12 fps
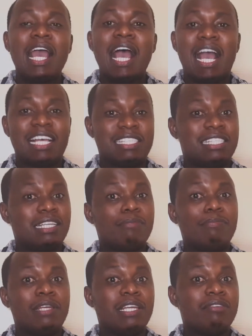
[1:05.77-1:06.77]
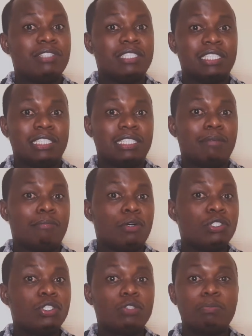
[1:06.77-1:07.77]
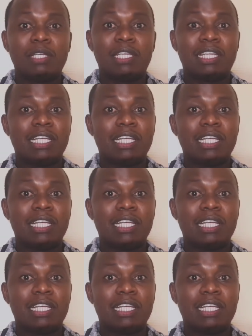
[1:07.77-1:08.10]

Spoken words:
I still believe it is the most stupid